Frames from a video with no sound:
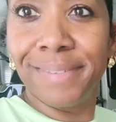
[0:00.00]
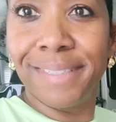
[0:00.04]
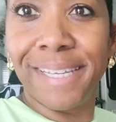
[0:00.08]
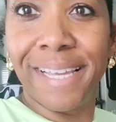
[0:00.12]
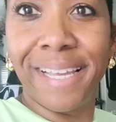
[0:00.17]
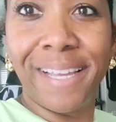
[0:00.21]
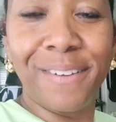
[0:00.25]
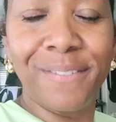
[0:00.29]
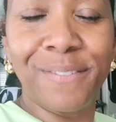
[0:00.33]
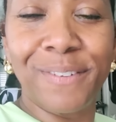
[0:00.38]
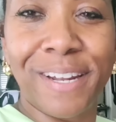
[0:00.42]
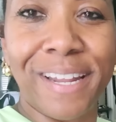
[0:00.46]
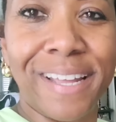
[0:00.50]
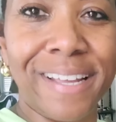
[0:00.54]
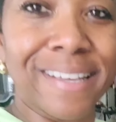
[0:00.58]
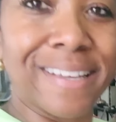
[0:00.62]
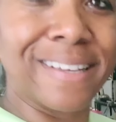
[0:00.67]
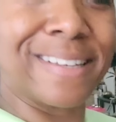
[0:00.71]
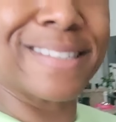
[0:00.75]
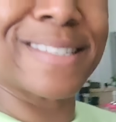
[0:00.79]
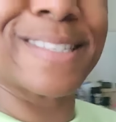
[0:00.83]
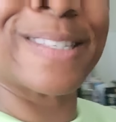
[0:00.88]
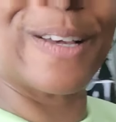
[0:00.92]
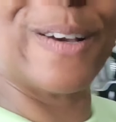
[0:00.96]
I ain't not feel like
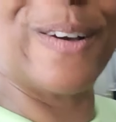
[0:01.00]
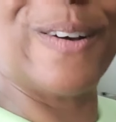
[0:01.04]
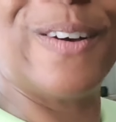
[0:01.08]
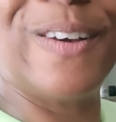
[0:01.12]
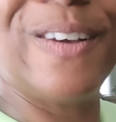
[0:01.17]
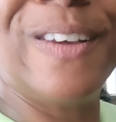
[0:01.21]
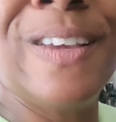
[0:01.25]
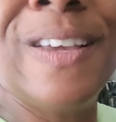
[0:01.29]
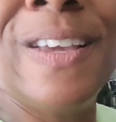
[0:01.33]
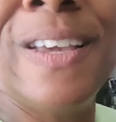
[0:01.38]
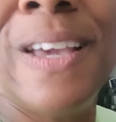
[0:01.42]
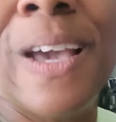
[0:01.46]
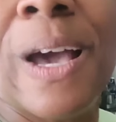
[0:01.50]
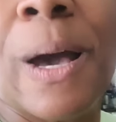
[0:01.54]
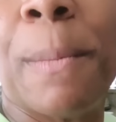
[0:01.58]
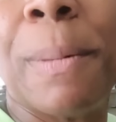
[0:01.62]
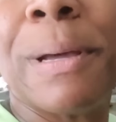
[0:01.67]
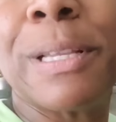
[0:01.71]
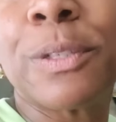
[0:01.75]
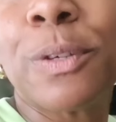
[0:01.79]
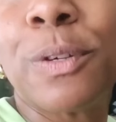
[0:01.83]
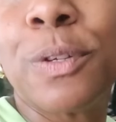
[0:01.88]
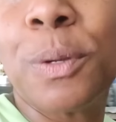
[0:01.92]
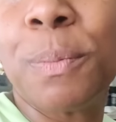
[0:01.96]
it. So, I'm
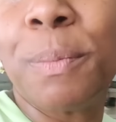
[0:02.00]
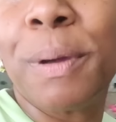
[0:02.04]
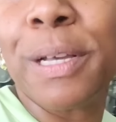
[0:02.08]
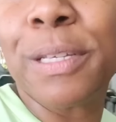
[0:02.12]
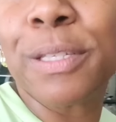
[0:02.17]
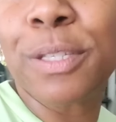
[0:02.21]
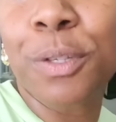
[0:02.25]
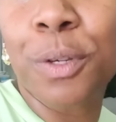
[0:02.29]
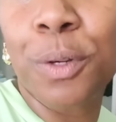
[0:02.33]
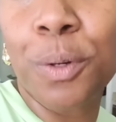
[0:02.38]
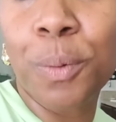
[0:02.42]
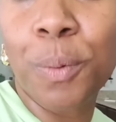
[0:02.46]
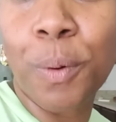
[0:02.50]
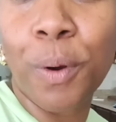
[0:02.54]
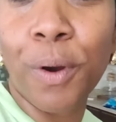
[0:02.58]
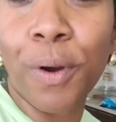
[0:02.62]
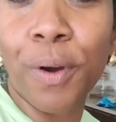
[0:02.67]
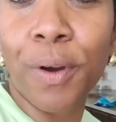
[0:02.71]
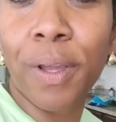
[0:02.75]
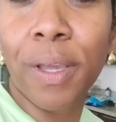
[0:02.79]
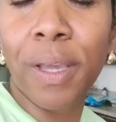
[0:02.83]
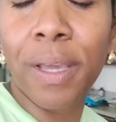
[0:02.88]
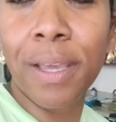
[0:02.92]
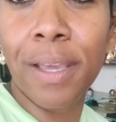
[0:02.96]
about to go do my
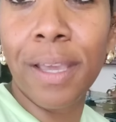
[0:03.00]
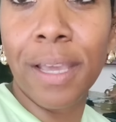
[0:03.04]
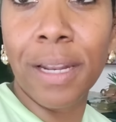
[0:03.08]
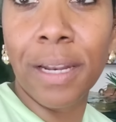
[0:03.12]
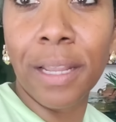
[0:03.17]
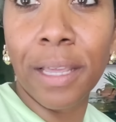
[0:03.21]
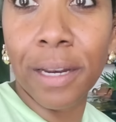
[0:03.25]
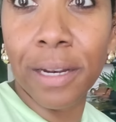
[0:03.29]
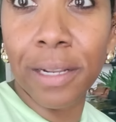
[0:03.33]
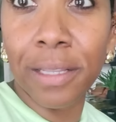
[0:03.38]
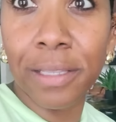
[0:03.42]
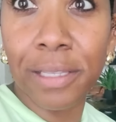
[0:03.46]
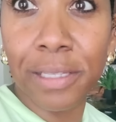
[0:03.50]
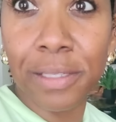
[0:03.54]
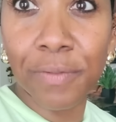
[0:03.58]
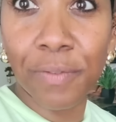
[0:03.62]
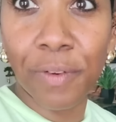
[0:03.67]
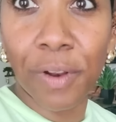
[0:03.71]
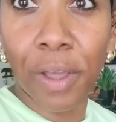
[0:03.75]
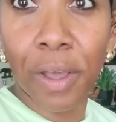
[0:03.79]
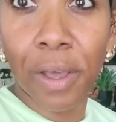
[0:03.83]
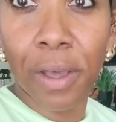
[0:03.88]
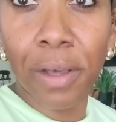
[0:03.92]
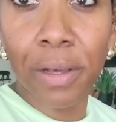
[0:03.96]
schoolwork and edit this
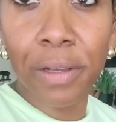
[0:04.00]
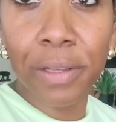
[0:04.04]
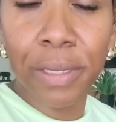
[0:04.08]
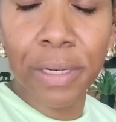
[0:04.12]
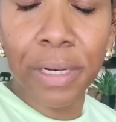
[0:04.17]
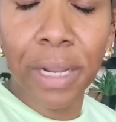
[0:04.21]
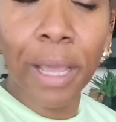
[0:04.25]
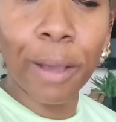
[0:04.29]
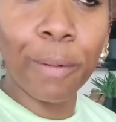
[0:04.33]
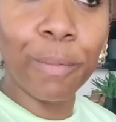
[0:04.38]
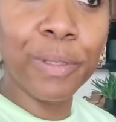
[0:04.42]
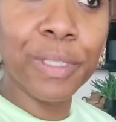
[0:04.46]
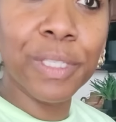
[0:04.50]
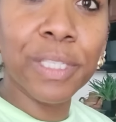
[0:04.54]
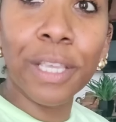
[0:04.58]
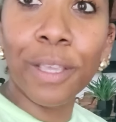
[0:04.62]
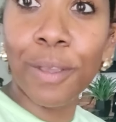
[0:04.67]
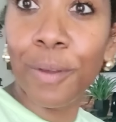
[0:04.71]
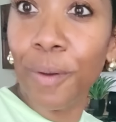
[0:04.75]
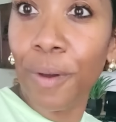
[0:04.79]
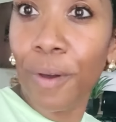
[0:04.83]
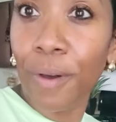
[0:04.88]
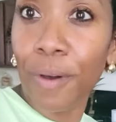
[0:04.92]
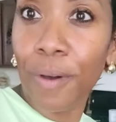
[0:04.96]
vlog, and I will see
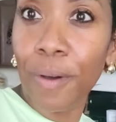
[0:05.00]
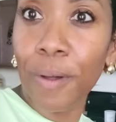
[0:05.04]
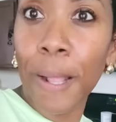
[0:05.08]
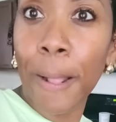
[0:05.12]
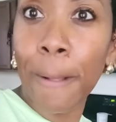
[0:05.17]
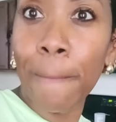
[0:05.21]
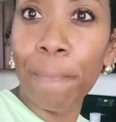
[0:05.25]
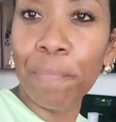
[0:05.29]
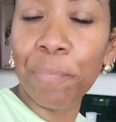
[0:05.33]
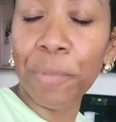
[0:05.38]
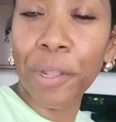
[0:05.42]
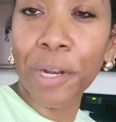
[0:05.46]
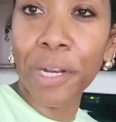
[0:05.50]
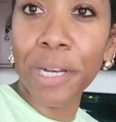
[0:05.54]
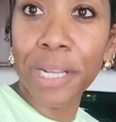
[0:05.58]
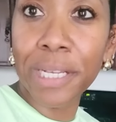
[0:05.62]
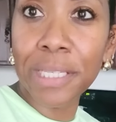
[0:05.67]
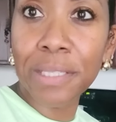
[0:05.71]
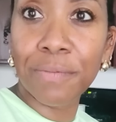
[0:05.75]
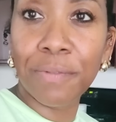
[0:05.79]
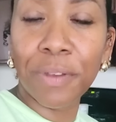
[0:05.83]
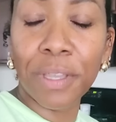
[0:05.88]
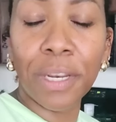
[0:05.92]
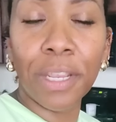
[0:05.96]
you all on the
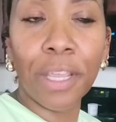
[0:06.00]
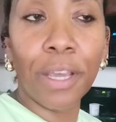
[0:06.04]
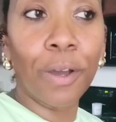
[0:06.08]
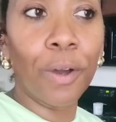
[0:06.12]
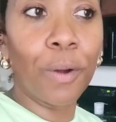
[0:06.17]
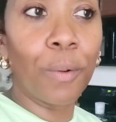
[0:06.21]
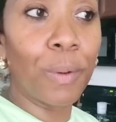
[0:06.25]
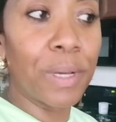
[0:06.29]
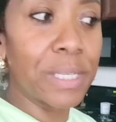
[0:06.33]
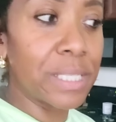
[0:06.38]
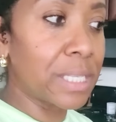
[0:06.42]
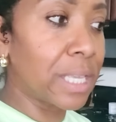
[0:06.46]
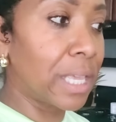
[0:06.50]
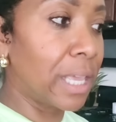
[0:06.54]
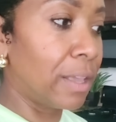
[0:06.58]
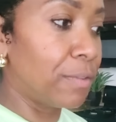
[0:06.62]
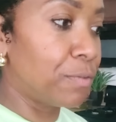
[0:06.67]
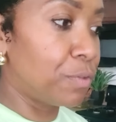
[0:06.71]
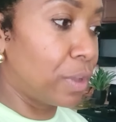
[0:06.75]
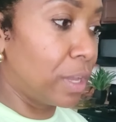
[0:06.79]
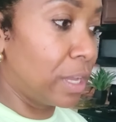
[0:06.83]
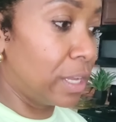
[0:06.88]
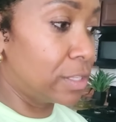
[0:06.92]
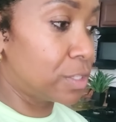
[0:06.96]
next video. Once
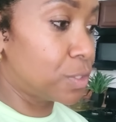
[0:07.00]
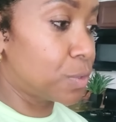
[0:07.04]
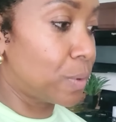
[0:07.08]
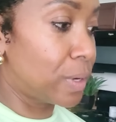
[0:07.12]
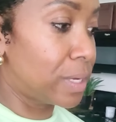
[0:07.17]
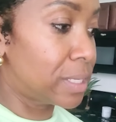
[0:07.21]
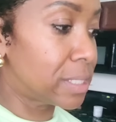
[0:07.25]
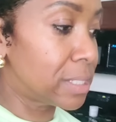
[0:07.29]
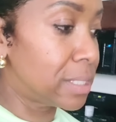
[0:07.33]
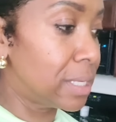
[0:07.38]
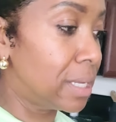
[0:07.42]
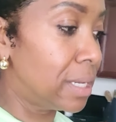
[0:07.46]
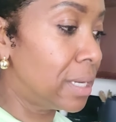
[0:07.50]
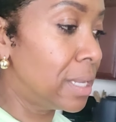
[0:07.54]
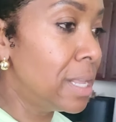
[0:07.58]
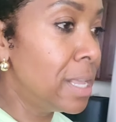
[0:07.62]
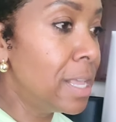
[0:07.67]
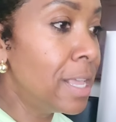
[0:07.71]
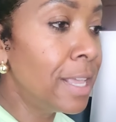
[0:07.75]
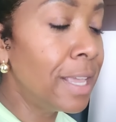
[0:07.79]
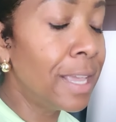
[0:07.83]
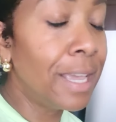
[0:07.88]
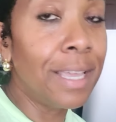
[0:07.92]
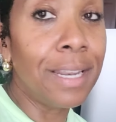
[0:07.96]
again, if you're interested
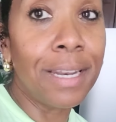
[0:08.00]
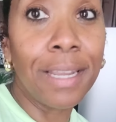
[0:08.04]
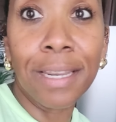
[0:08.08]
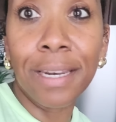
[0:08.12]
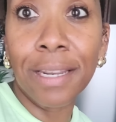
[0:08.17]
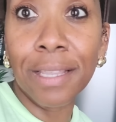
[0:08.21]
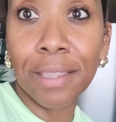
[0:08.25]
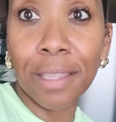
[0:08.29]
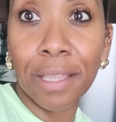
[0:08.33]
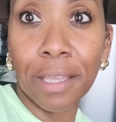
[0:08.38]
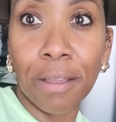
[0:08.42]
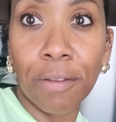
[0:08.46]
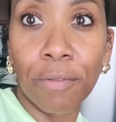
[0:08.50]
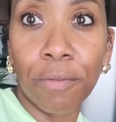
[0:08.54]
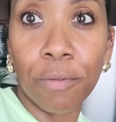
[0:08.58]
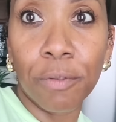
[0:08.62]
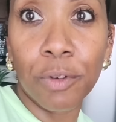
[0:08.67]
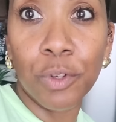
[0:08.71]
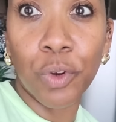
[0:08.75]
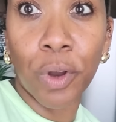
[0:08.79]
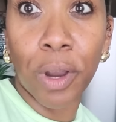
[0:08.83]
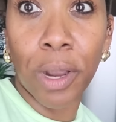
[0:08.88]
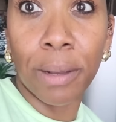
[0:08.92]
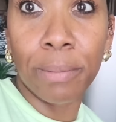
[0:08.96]
in anything
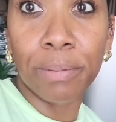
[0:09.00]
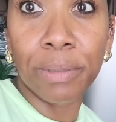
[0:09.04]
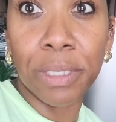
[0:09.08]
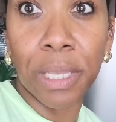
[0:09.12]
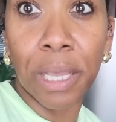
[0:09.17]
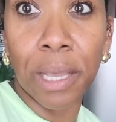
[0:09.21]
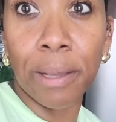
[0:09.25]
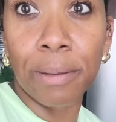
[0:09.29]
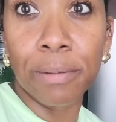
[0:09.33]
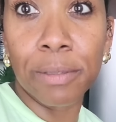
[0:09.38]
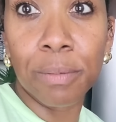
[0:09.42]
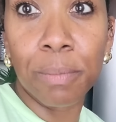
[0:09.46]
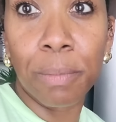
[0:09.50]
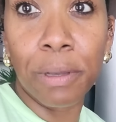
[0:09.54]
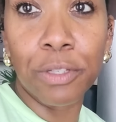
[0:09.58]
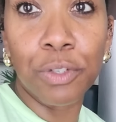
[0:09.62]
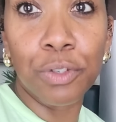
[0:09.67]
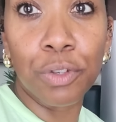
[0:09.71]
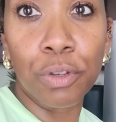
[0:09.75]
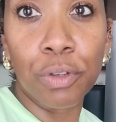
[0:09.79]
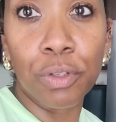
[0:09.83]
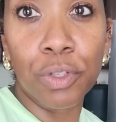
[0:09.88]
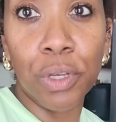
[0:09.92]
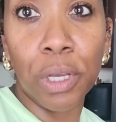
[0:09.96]
from Tribesigns, make
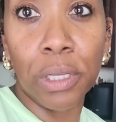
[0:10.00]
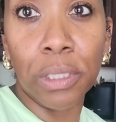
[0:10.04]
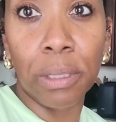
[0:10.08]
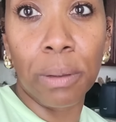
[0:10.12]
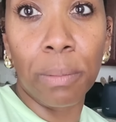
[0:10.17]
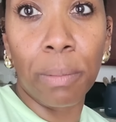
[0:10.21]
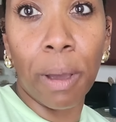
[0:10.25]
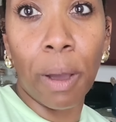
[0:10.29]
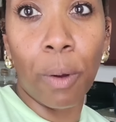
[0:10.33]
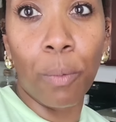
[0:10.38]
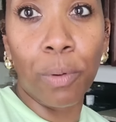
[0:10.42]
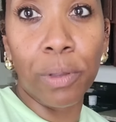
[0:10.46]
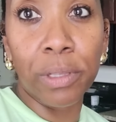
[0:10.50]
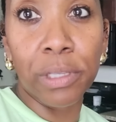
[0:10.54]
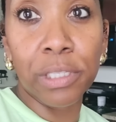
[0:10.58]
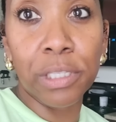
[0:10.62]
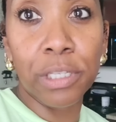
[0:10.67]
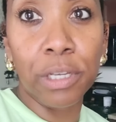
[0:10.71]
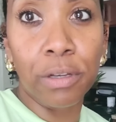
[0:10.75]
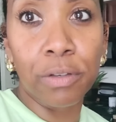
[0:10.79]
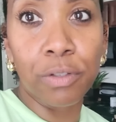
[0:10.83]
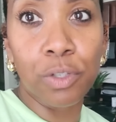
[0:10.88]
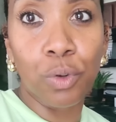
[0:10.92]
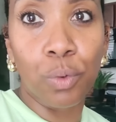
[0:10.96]
sure you check them out while the
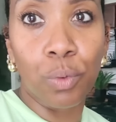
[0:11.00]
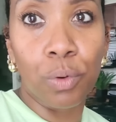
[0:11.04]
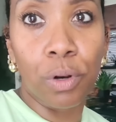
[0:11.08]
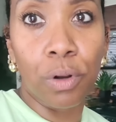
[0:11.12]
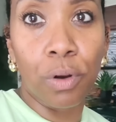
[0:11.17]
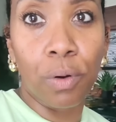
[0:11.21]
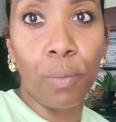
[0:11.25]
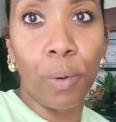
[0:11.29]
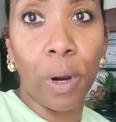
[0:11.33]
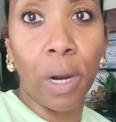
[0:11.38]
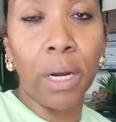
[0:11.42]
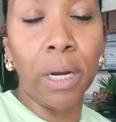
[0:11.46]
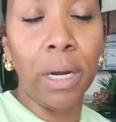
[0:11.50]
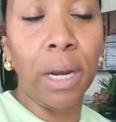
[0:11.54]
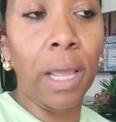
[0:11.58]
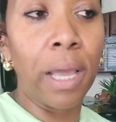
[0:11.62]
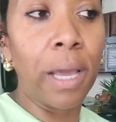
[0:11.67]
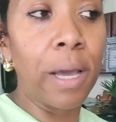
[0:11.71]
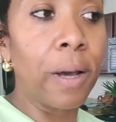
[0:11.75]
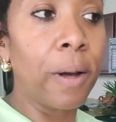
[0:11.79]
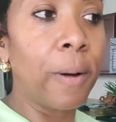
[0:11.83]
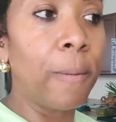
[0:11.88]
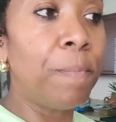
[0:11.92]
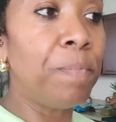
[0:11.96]
sale's going on right
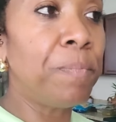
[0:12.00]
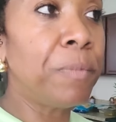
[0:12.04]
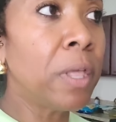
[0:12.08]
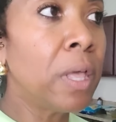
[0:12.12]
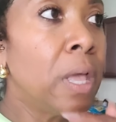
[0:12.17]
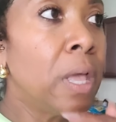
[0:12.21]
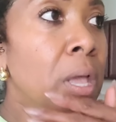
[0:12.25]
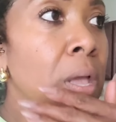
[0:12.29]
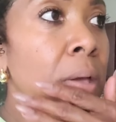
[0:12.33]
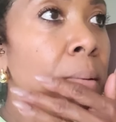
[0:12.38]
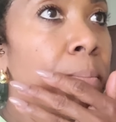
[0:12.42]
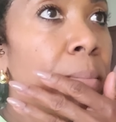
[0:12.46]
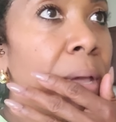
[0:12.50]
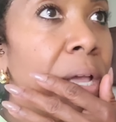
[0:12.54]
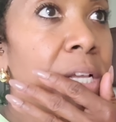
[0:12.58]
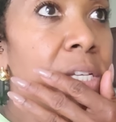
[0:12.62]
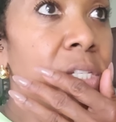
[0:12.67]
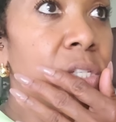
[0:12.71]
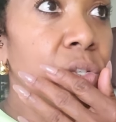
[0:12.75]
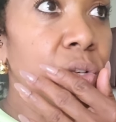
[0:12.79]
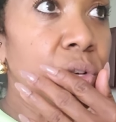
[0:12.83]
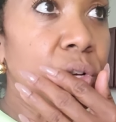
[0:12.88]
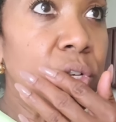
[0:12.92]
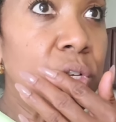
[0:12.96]
now. Make
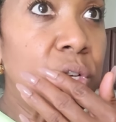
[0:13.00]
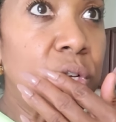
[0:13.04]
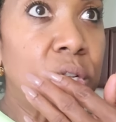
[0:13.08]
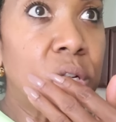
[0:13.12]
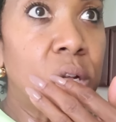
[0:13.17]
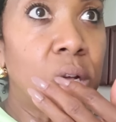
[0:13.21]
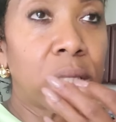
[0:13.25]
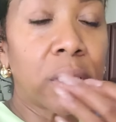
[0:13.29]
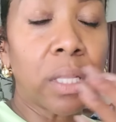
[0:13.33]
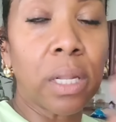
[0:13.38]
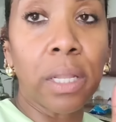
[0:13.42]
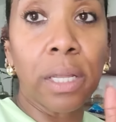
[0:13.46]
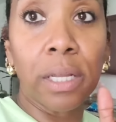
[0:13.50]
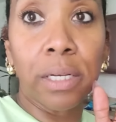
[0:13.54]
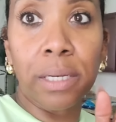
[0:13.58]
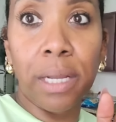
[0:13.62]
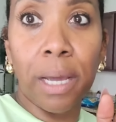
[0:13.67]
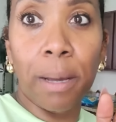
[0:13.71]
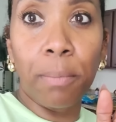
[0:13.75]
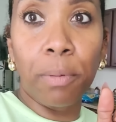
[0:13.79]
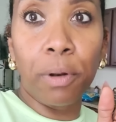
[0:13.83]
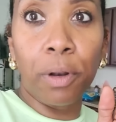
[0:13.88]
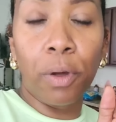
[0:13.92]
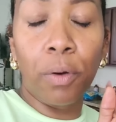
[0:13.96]
sure you click the link
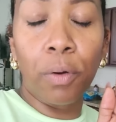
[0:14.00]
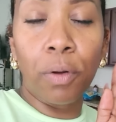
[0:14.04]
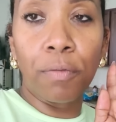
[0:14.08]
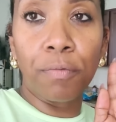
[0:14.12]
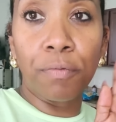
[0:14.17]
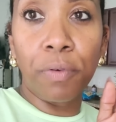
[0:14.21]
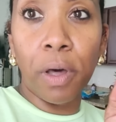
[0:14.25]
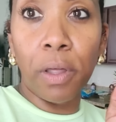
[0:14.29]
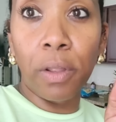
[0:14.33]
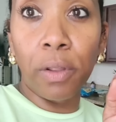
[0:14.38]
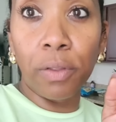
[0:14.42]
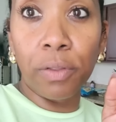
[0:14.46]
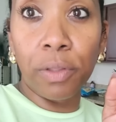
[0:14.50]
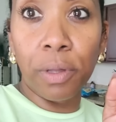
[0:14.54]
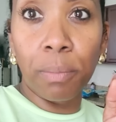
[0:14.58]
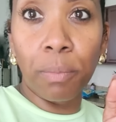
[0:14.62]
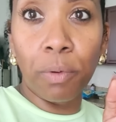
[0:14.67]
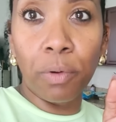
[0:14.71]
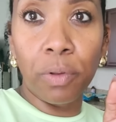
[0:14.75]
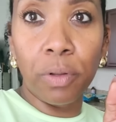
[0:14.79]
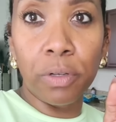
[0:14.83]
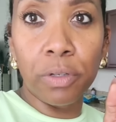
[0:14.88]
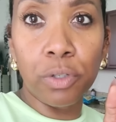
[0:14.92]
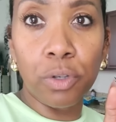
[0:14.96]
down below and follow
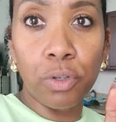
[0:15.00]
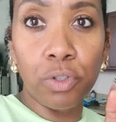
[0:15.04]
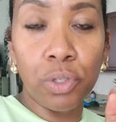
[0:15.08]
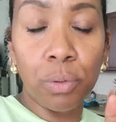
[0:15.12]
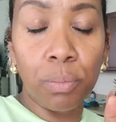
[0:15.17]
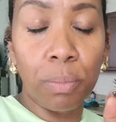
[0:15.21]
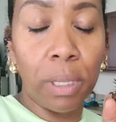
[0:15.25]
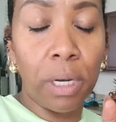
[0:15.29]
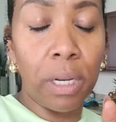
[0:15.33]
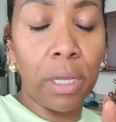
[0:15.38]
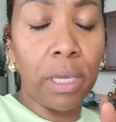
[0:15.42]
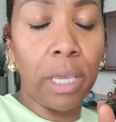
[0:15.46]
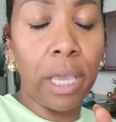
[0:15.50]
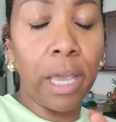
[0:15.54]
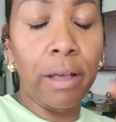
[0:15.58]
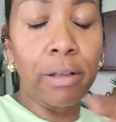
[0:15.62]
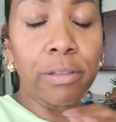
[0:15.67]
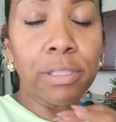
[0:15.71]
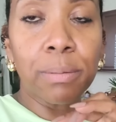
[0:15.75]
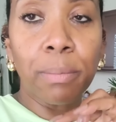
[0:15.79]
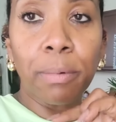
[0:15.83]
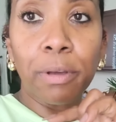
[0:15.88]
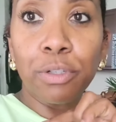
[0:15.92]
them on their social media accounts.